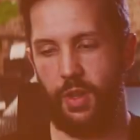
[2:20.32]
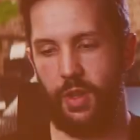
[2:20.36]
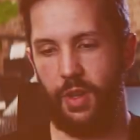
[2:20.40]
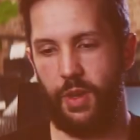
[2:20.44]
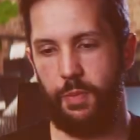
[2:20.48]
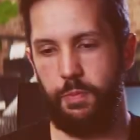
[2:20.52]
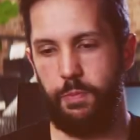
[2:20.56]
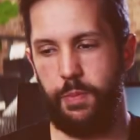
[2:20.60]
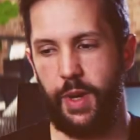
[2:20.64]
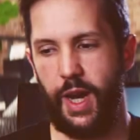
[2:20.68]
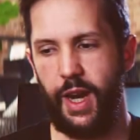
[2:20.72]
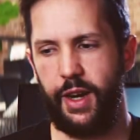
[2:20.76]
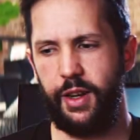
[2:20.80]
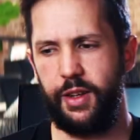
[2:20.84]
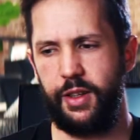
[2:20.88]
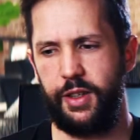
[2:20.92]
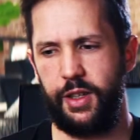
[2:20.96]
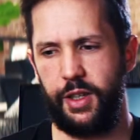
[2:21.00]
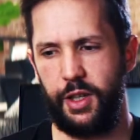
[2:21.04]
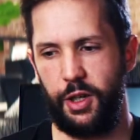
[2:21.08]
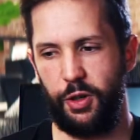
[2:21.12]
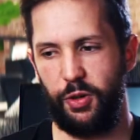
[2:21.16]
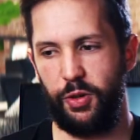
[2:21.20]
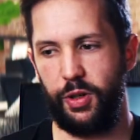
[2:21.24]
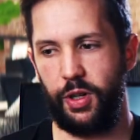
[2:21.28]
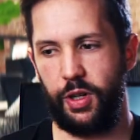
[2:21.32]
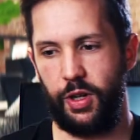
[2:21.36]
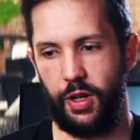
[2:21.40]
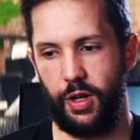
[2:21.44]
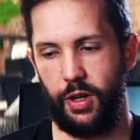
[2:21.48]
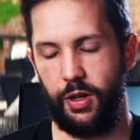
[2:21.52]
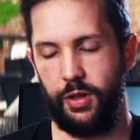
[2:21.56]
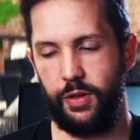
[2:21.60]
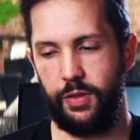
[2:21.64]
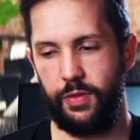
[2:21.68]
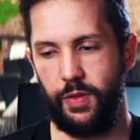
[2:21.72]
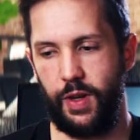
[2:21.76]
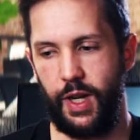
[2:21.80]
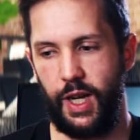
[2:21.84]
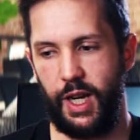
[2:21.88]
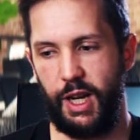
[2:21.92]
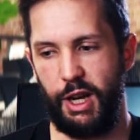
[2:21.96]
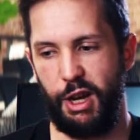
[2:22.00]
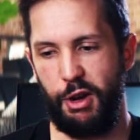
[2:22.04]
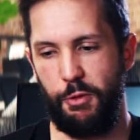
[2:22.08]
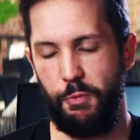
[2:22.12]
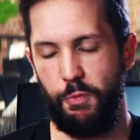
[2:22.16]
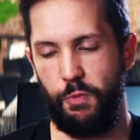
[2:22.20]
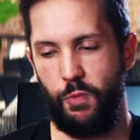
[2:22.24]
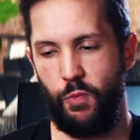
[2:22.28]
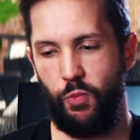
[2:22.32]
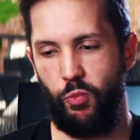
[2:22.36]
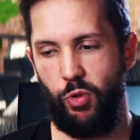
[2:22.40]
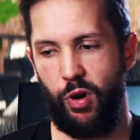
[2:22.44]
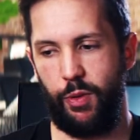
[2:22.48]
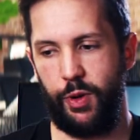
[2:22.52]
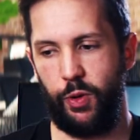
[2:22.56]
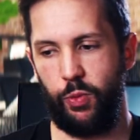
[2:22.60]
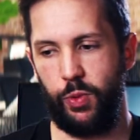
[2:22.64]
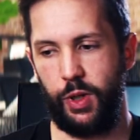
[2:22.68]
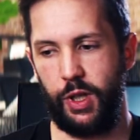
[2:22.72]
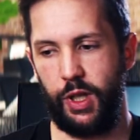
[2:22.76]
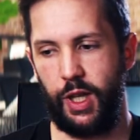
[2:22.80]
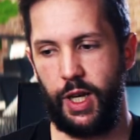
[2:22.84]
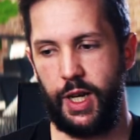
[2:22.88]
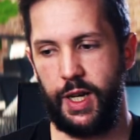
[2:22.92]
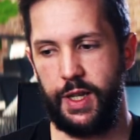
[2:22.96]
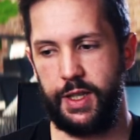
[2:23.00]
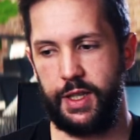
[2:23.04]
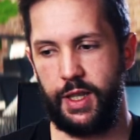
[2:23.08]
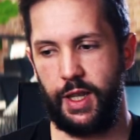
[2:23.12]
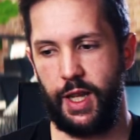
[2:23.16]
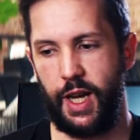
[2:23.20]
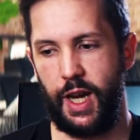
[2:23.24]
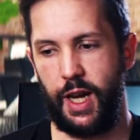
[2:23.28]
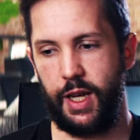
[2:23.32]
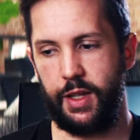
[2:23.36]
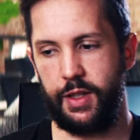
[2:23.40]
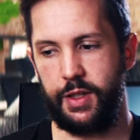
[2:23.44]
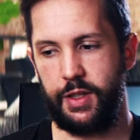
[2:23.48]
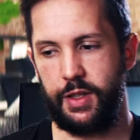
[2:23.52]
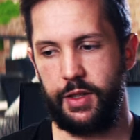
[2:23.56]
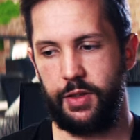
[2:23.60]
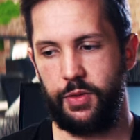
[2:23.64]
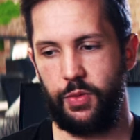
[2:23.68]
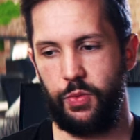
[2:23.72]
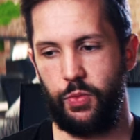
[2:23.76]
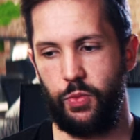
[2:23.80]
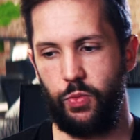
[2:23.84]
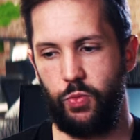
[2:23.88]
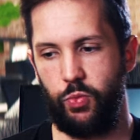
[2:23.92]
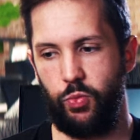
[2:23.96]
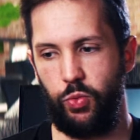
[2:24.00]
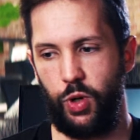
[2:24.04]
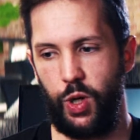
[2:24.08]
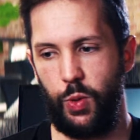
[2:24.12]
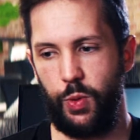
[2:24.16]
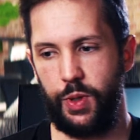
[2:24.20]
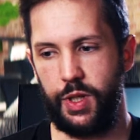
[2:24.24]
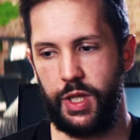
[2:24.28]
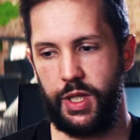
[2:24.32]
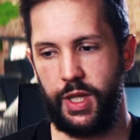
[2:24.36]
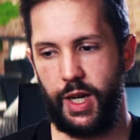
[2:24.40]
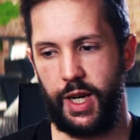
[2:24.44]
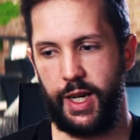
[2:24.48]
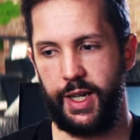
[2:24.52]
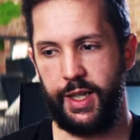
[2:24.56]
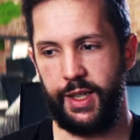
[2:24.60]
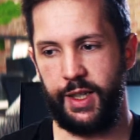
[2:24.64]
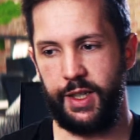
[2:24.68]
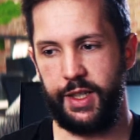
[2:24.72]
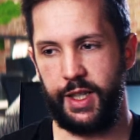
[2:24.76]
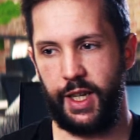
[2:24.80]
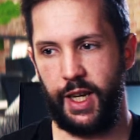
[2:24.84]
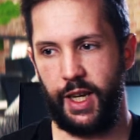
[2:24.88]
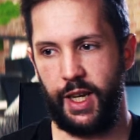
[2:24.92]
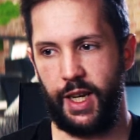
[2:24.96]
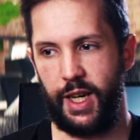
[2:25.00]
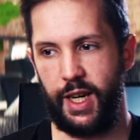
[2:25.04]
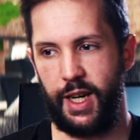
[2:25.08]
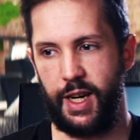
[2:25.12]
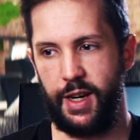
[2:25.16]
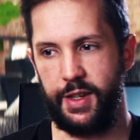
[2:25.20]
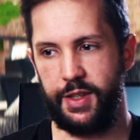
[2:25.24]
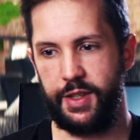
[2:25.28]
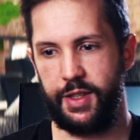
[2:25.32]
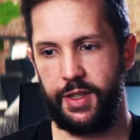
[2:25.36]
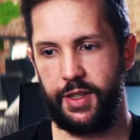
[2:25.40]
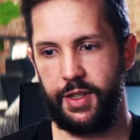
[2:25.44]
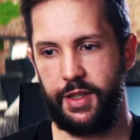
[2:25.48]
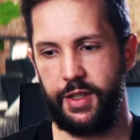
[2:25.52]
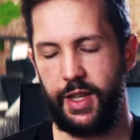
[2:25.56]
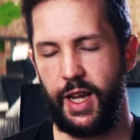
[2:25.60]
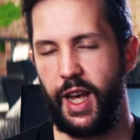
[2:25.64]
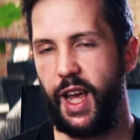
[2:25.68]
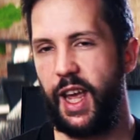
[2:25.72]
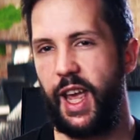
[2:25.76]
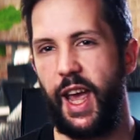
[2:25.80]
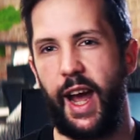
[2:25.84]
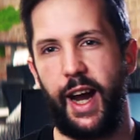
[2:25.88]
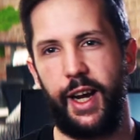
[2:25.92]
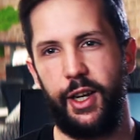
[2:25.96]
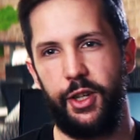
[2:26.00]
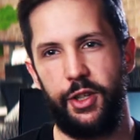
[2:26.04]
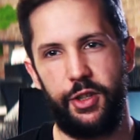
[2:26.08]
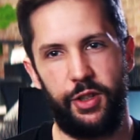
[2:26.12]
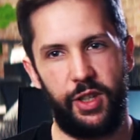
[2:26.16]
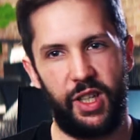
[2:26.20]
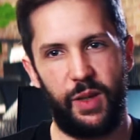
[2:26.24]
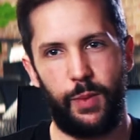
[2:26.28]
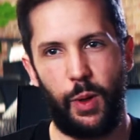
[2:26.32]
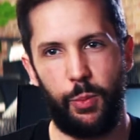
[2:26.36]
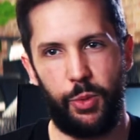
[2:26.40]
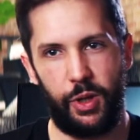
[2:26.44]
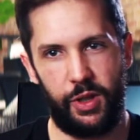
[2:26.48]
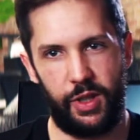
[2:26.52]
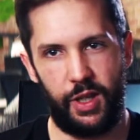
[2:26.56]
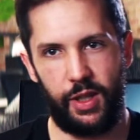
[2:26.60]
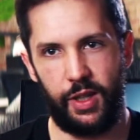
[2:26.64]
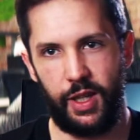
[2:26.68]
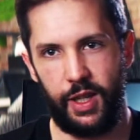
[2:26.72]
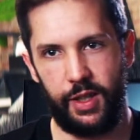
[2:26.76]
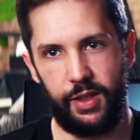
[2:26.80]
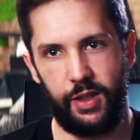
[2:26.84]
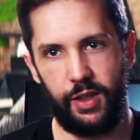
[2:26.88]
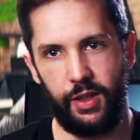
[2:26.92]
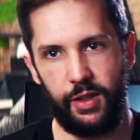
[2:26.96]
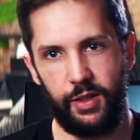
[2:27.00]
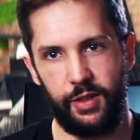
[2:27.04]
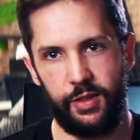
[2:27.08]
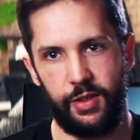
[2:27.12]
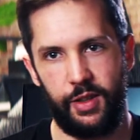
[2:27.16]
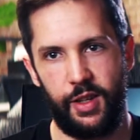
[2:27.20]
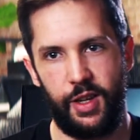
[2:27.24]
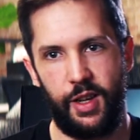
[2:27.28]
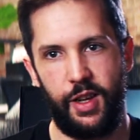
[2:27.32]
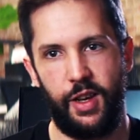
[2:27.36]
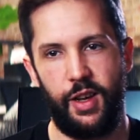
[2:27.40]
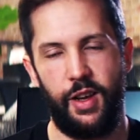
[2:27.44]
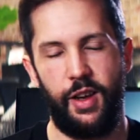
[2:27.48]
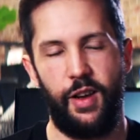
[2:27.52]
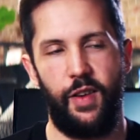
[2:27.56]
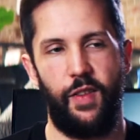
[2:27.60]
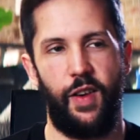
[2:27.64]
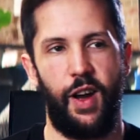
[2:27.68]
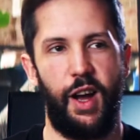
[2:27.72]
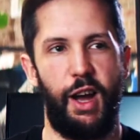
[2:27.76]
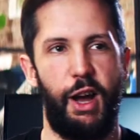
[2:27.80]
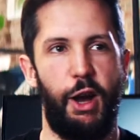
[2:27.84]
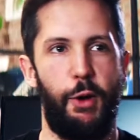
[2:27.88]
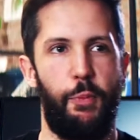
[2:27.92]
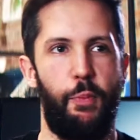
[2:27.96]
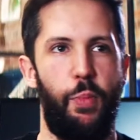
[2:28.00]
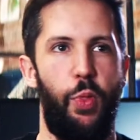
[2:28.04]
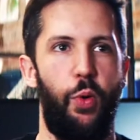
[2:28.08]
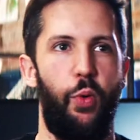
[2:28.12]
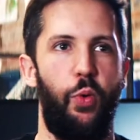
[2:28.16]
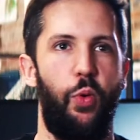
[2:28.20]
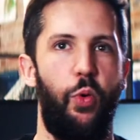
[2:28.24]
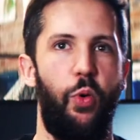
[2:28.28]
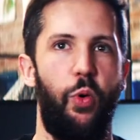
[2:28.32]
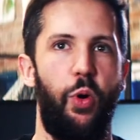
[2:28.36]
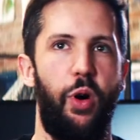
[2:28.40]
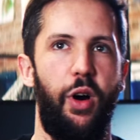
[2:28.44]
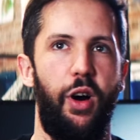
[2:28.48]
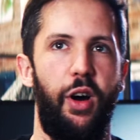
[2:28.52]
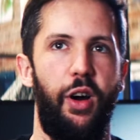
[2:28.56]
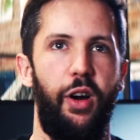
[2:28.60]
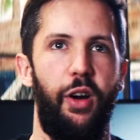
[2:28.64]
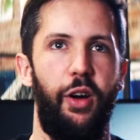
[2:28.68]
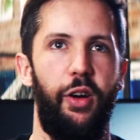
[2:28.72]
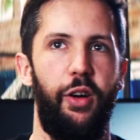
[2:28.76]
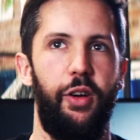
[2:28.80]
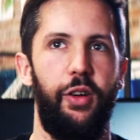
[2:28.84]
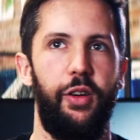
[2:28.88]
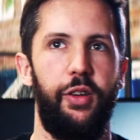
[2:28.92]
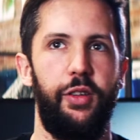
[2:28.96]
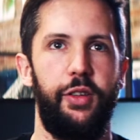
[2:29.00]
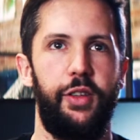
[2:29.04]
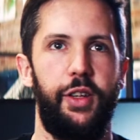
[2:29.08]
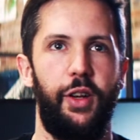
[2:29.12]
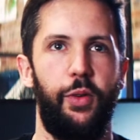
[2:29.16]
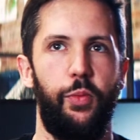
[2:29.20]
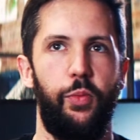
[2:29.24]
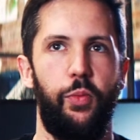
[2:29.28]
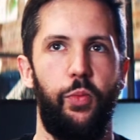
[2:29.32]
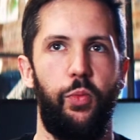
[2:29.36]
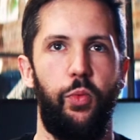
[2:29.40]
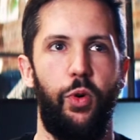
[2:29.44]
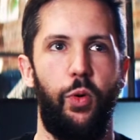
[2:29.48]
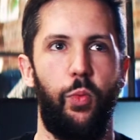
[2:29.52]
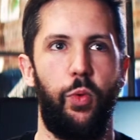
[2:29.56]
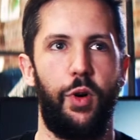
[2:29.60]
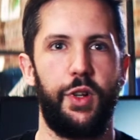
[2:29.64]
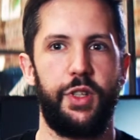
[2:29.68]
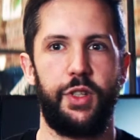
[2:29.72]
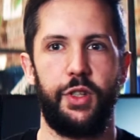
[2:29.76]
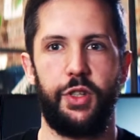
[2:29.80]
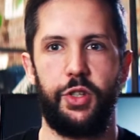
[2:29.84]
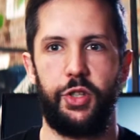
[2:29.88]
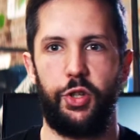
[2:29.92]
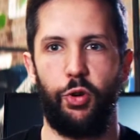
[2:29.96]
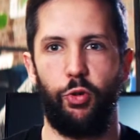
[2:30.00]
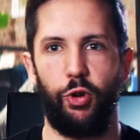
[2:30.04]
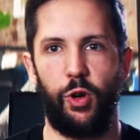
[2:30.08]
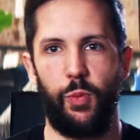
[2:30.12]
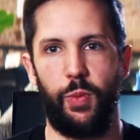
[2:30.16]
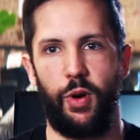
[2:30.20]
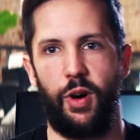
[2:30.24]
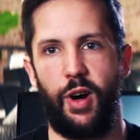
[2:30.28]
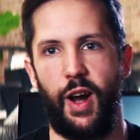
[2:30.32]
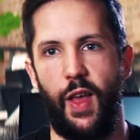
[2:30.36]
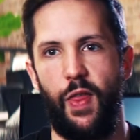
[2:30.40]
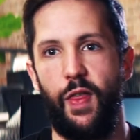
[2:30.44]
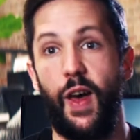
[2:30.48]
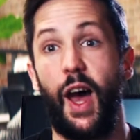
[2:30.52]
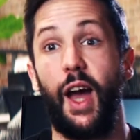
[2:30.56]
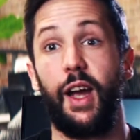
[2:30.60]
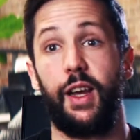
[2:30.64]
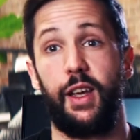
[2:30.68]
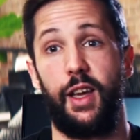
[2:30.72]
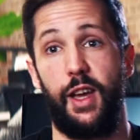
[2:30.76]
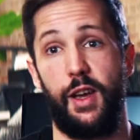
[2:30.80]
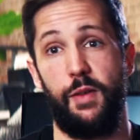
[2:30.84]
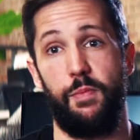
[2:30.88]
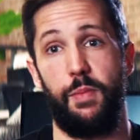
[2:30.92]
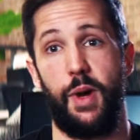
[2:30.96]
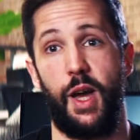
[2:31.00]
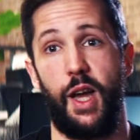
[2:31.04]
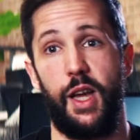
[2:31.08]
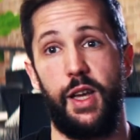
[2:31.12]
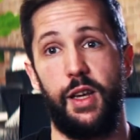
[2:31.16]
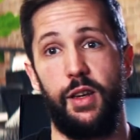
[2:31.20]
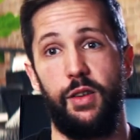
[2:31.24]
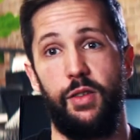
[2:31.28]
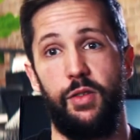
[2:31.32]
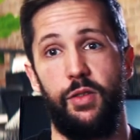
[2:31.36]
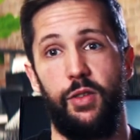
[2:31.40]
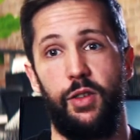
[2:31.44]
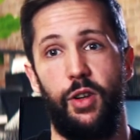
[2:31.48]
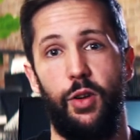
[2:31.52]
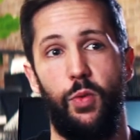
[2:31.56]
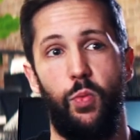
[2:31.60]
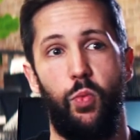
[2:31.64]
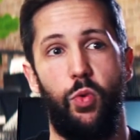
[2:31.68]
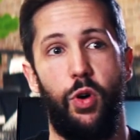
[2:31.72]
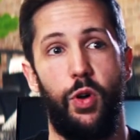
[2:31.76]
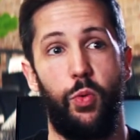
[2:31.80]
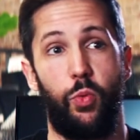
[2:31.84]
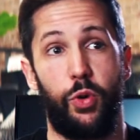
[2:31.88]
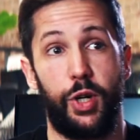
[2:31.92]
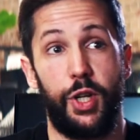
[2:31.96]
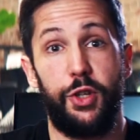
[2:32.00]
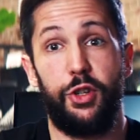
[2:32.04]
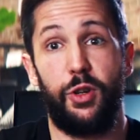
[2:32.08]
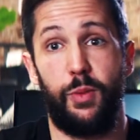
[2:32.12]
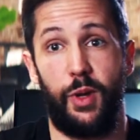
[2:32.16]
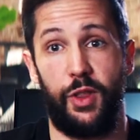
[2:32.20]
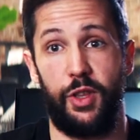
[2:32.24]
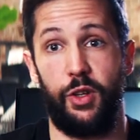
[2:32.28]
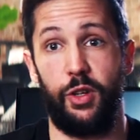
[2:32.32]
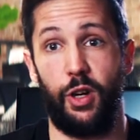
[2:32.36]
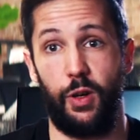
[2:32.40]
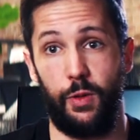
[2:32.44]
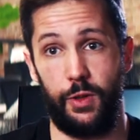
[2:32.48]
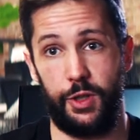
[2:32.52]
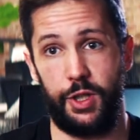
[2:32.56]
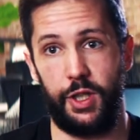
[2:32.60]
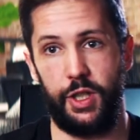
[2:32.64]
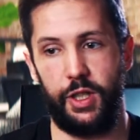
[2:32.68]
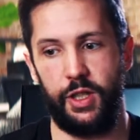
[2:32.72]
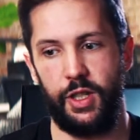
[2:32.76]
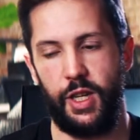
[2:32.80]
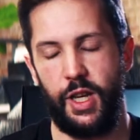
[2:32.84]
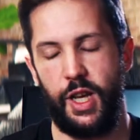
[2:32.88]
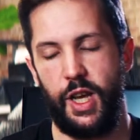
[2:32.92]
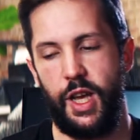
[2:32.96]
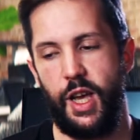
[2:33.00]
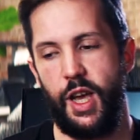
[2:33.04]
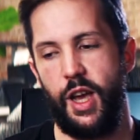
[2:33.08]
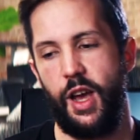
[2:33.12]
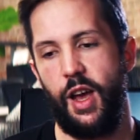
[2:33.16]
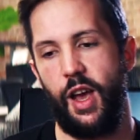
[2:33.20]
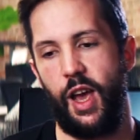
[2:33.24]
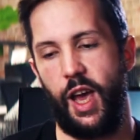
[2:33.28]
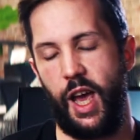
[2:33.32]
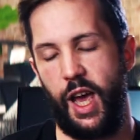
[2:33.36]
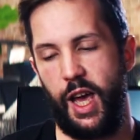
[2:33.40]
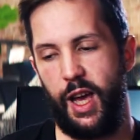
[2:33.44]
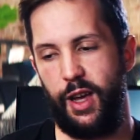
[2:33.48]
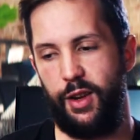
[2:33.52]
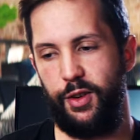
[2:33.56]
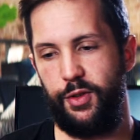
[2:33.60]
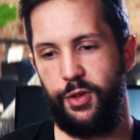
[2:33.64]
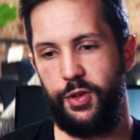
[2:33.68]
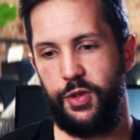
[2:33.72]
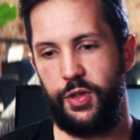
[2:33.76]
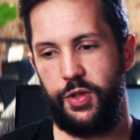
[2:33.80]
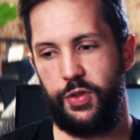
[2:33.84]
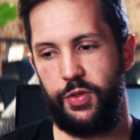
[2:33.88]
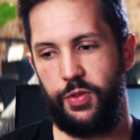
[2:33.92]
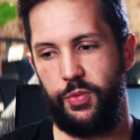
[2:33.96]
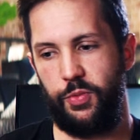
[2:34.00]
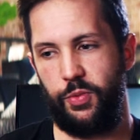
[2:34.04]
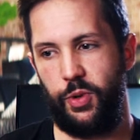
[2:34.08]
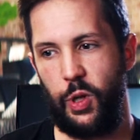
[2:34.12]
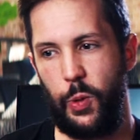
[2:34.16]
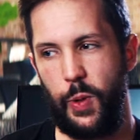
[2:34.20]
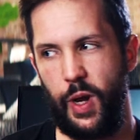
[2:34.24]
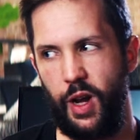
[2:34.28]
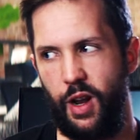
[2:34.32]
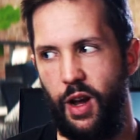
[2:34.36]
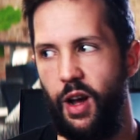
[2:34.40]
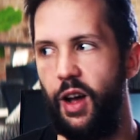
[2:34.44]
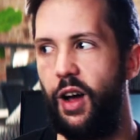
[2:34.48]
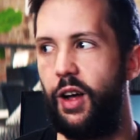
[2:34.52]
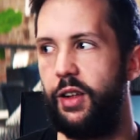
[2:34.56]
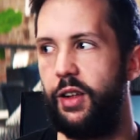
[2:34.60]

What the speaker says: about a year ago where we realized that we were starting to get asked, hey, how did you come up with that idea? Or, what's the story behind that campaign? What is your methodology? And we went,